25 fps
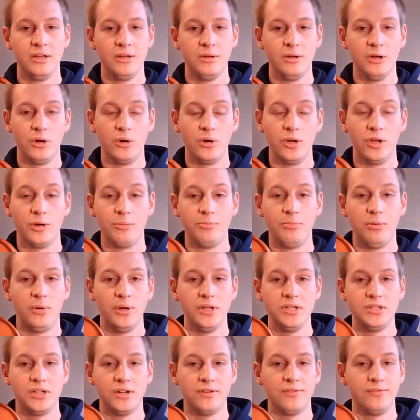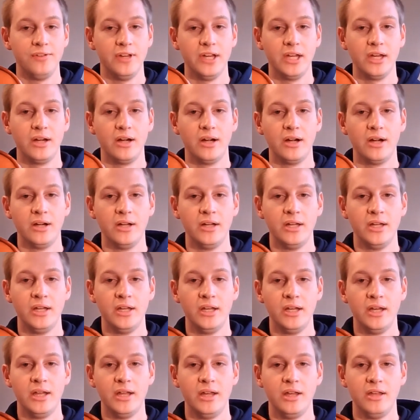or your pointer finger
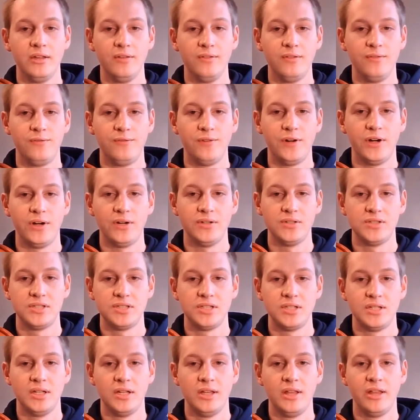first.